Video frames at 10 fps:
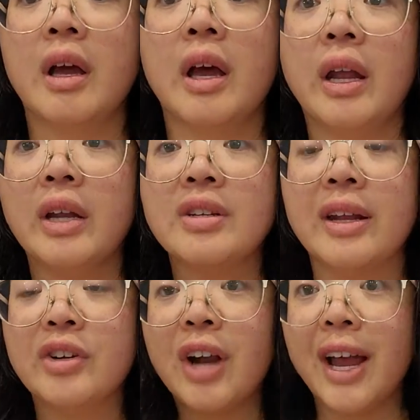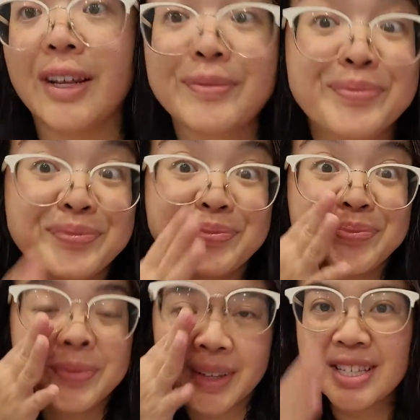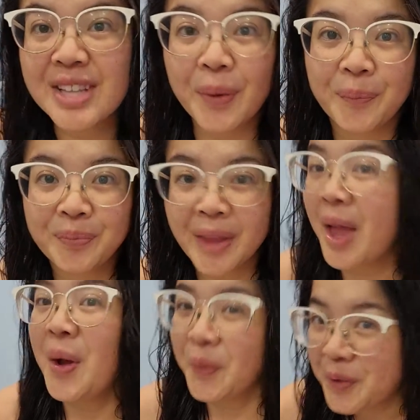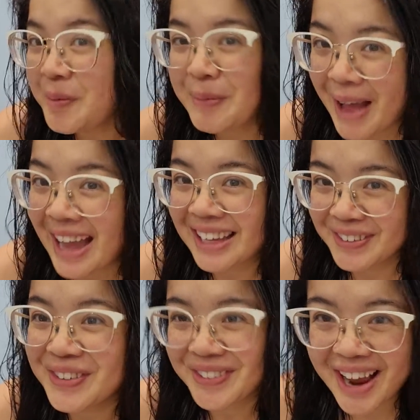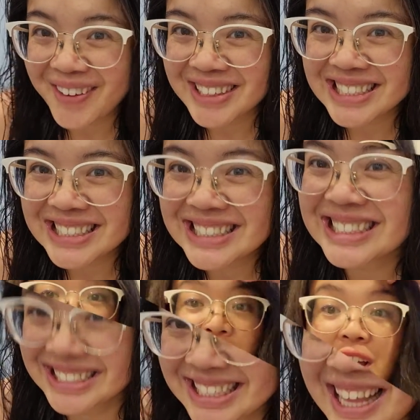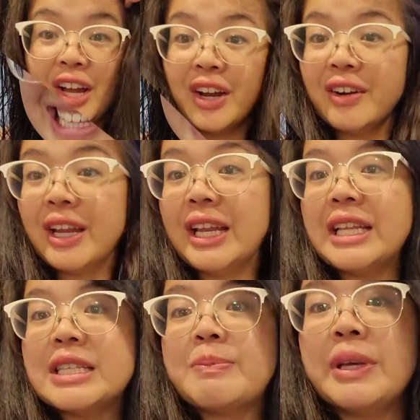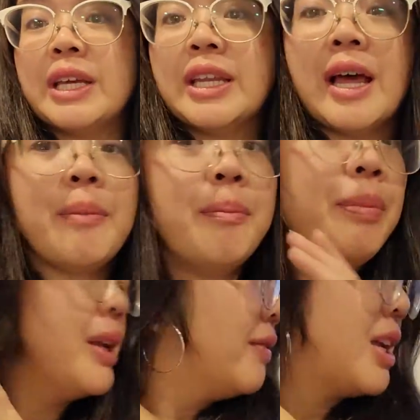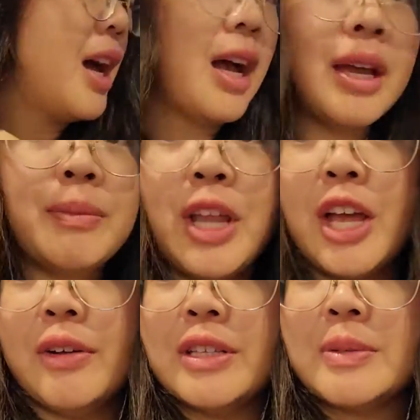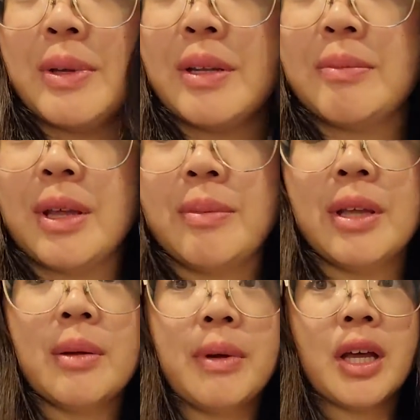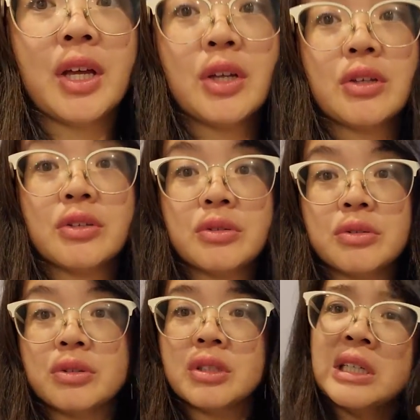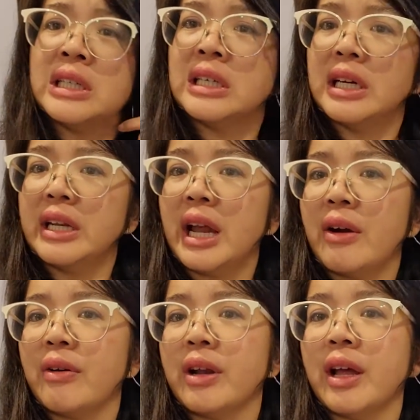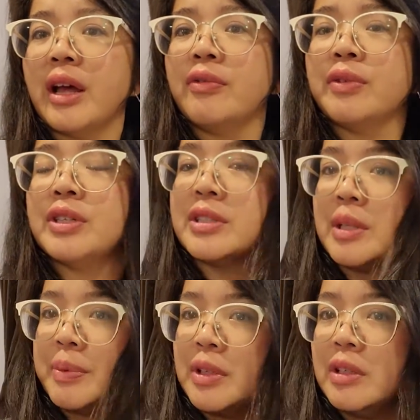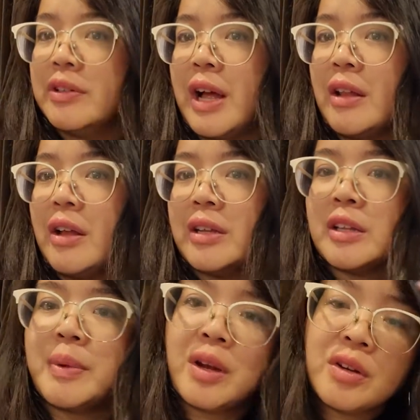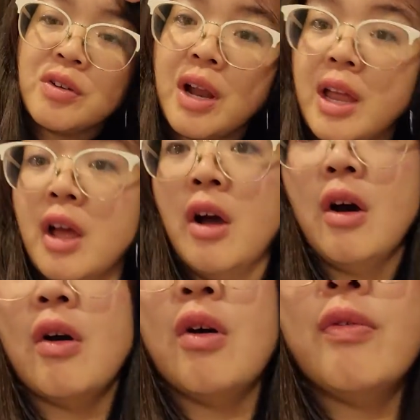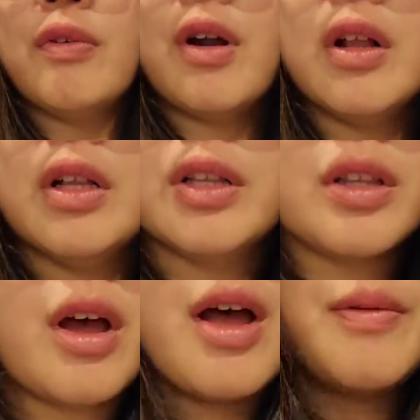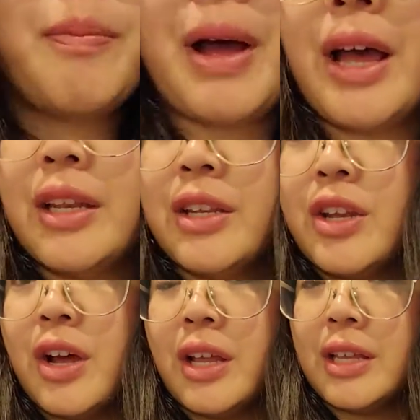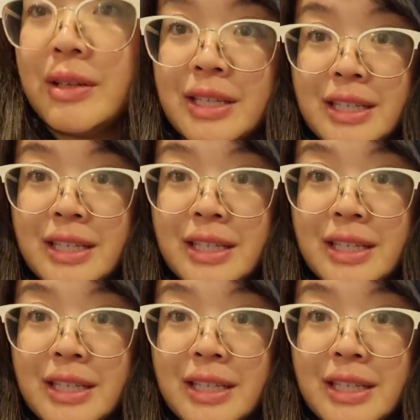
And I just let it dry. So, we'll be back in a few hours. All right, it's been a bit of time now. It's been maybe about an hour and a half, which is typical of how long it takes my hair to dry. Overall, not bad. Not it